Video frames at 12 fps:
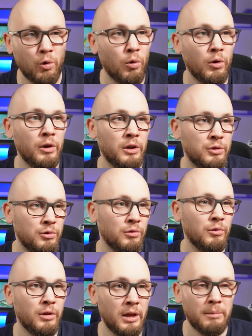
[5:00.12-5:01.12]
corner
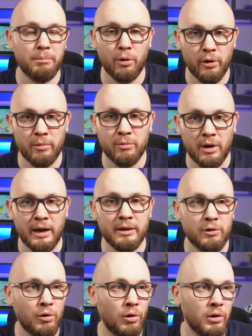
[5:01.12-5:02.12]
to the bottom
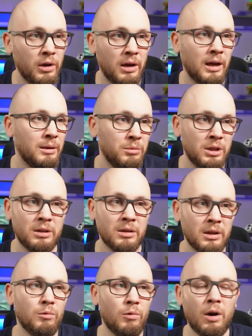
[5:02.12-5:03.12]
right corner. I mean,
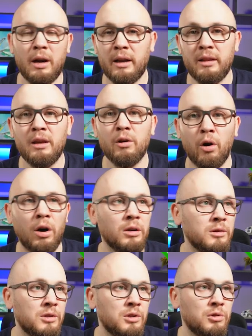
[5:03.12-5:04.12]
what are the
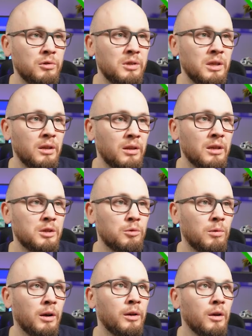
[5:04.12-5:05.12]
odds to see this
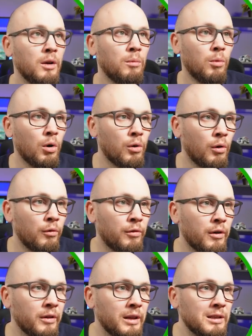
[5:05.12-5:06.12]
one?
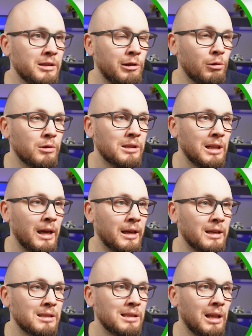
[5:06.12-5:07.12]
Moreover, this looks
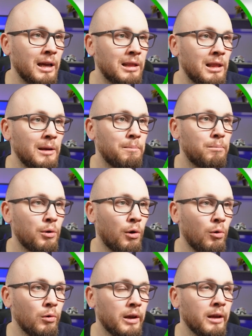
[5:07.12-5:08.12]
like a slightly
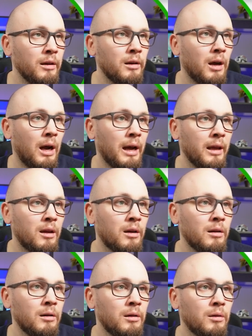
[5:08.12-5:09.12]
broken
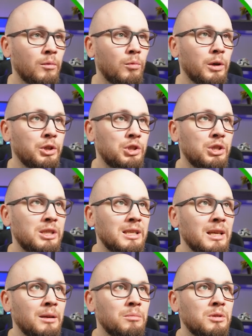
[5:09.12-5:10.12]
icon, which
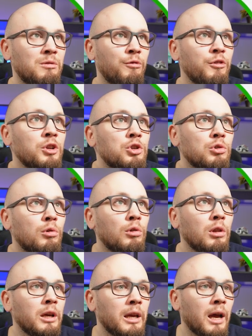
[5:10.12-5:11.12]
seems
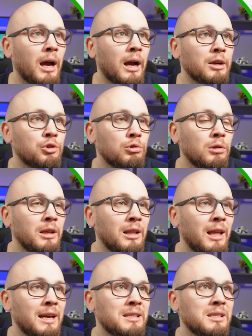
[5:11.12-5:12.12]
visually actually
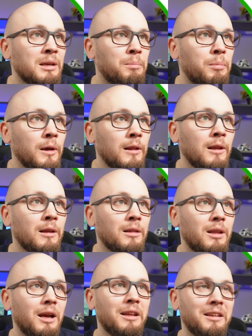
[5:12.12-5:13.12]
less appealing